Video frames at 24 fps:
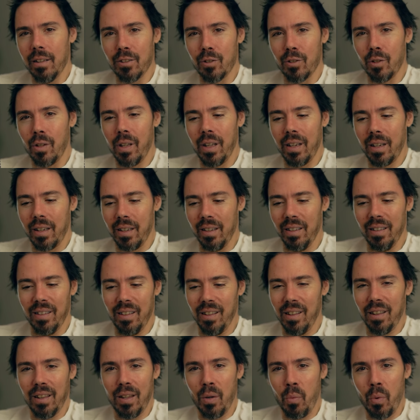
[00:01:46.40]
So like
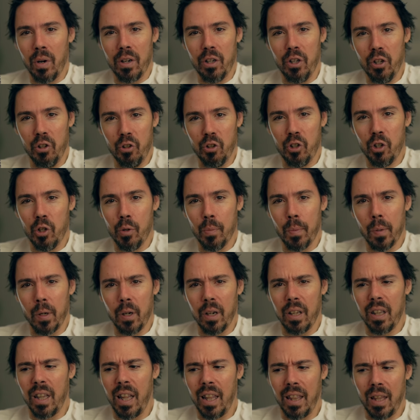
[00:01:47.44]
they went
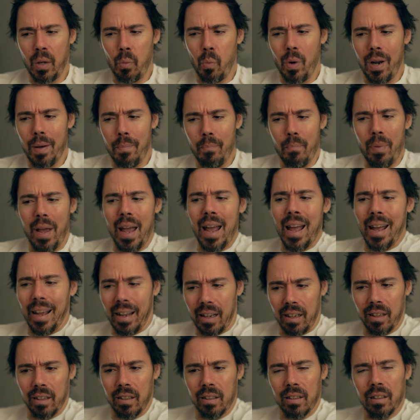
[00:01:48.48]
YouTuber and then they went
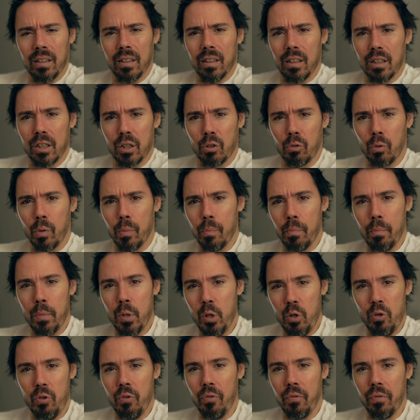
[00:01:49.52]
back to
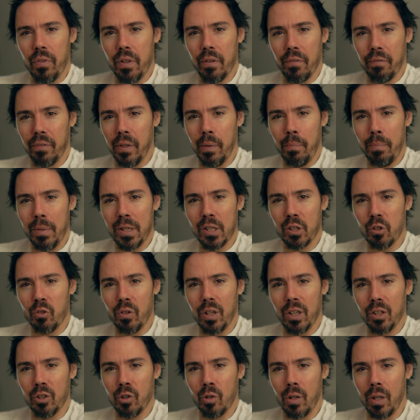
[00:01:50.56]
remove the flippy
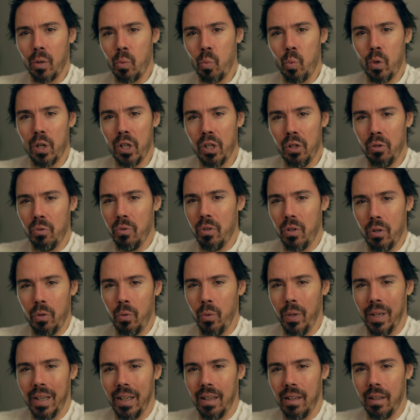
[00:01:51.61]
screen. So like, what are you
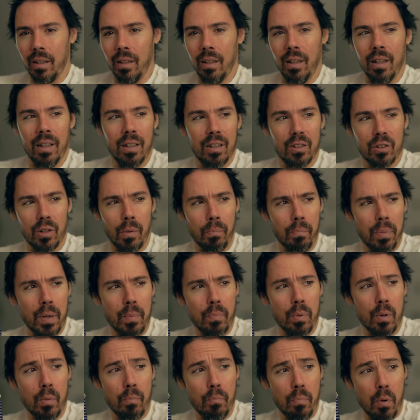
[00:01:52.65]
doing? Some
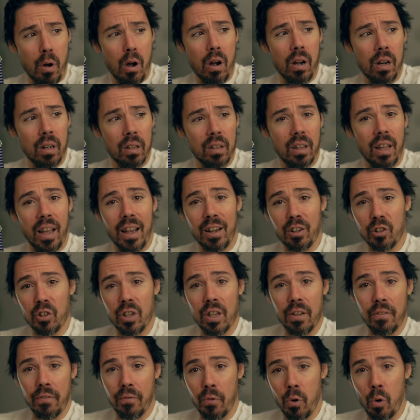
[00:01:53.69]
people bought the
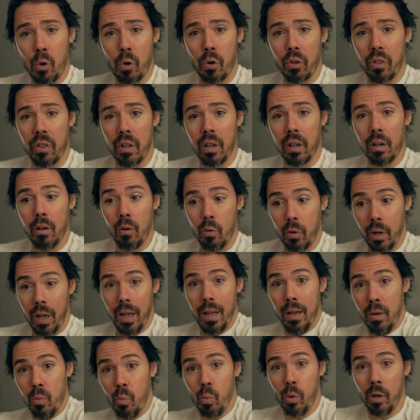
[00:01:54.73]
X-T4 thinking,
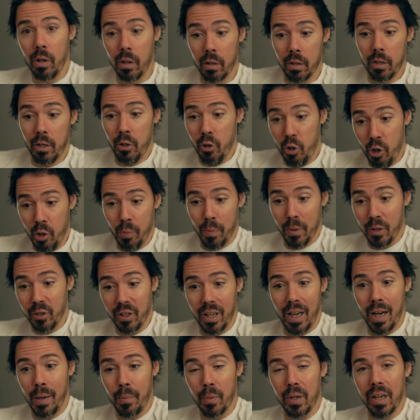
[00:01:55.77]
okay, we're YouTuber's
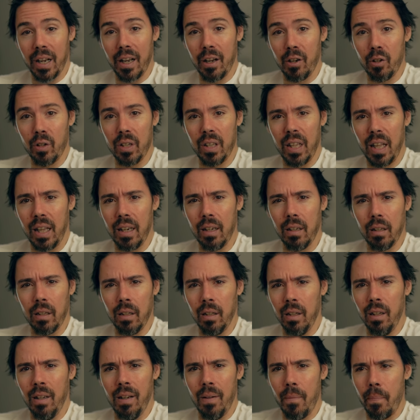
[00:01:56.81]
camera now. And then
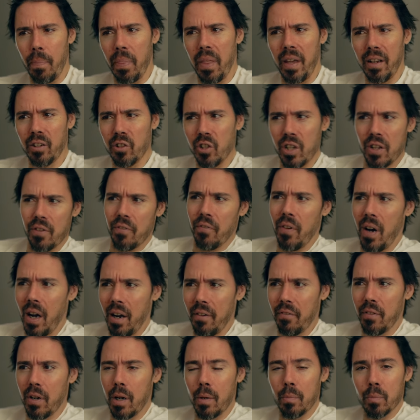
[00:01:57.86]
the
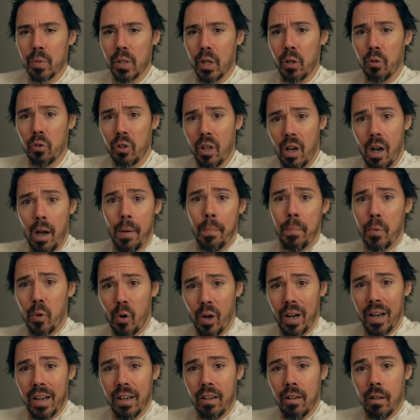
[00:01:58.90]
X-T5 comes out, the
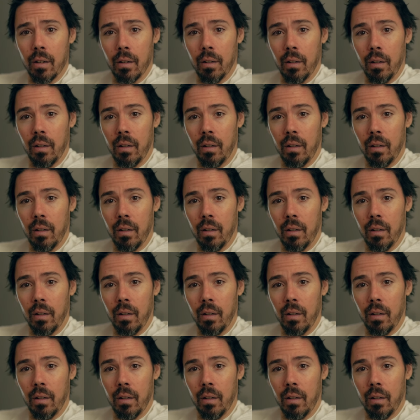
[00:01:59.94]
upgrade,